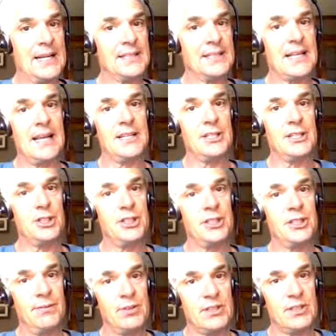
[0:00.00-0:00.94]
it
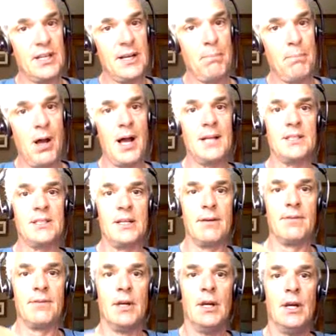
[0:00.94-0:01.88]
shifts it positive.
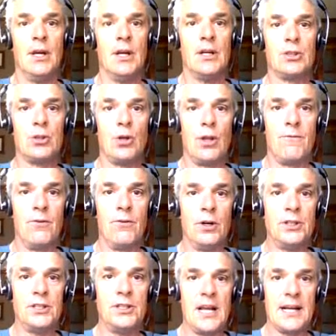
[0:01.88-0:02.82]
So the
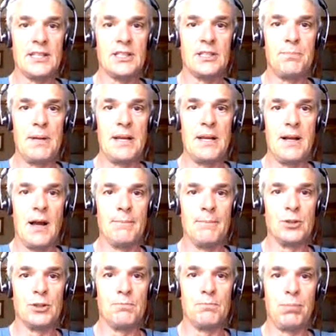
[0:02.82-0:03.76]
vertex becomes
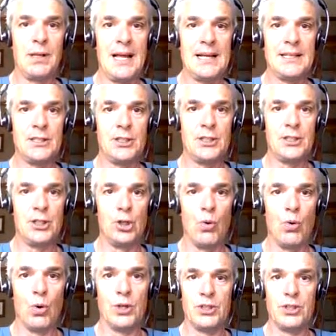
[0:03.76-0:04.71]
plus 2
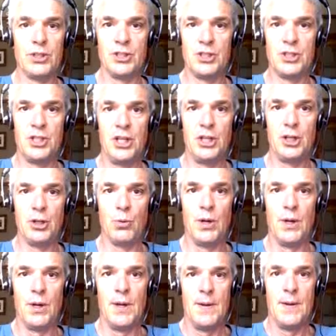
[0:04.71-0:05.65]
or just 2
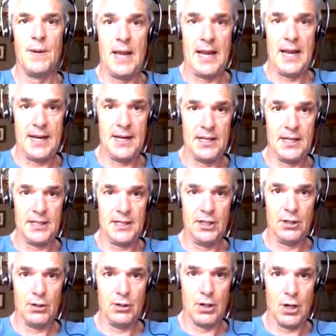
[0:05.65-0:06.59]
and
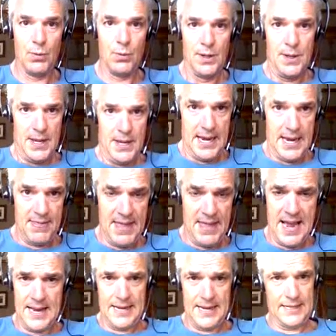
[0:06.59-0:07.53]
0. And
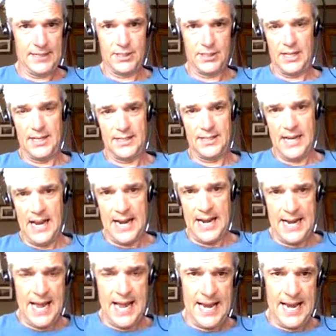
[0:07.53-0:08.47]
that is kind of
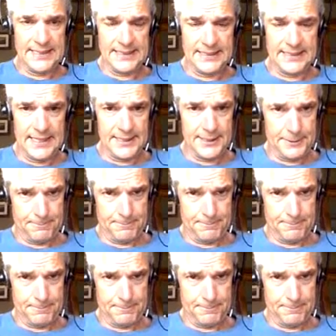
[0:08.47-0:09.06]
nice because